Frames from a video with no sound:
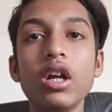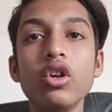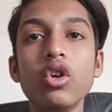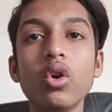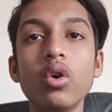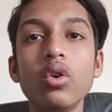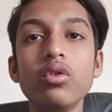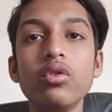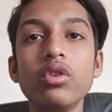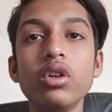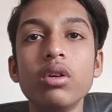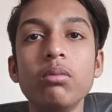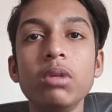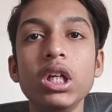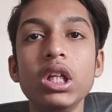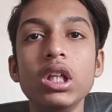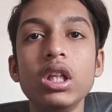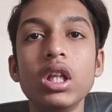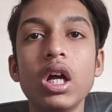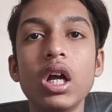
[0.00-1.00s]
don't
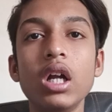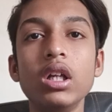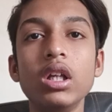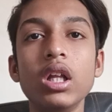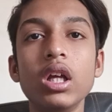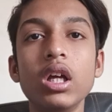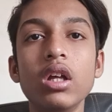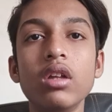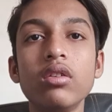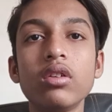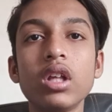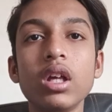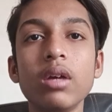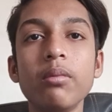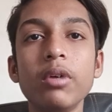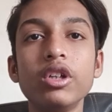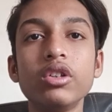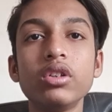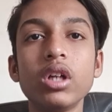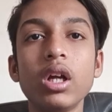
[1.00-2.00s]
mean that they
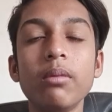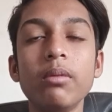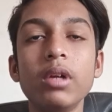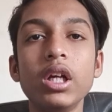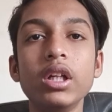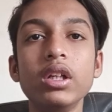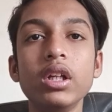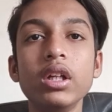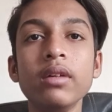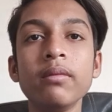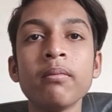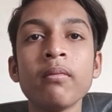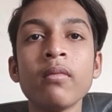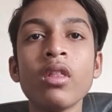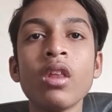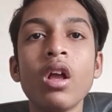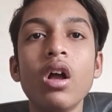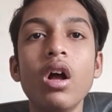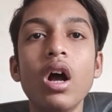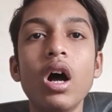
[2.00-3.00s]
skip establishing
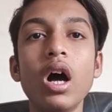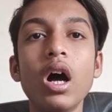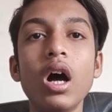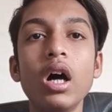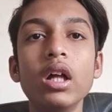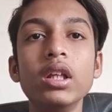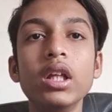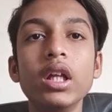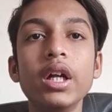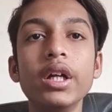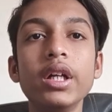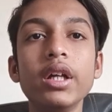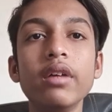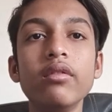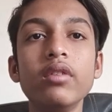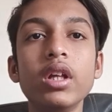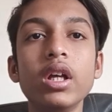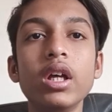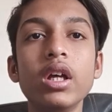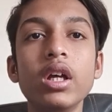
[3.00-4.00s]
a
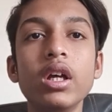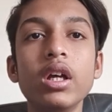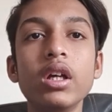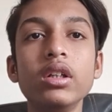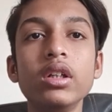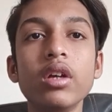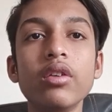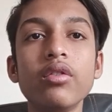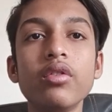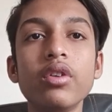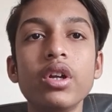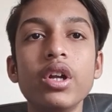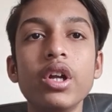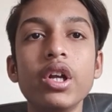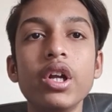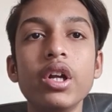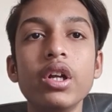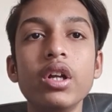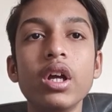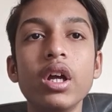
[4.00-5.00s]
narrative. They just
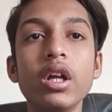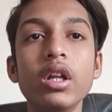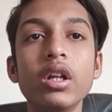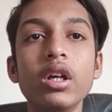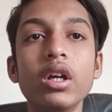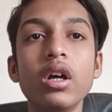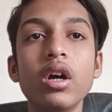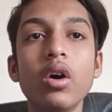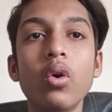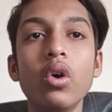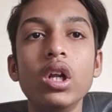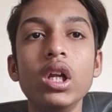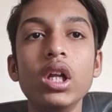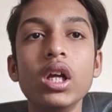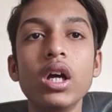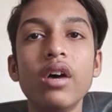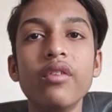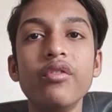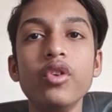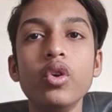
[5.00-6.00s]
did it in
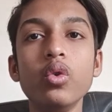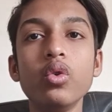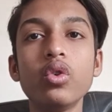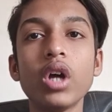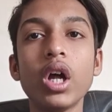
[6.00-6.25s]
only a few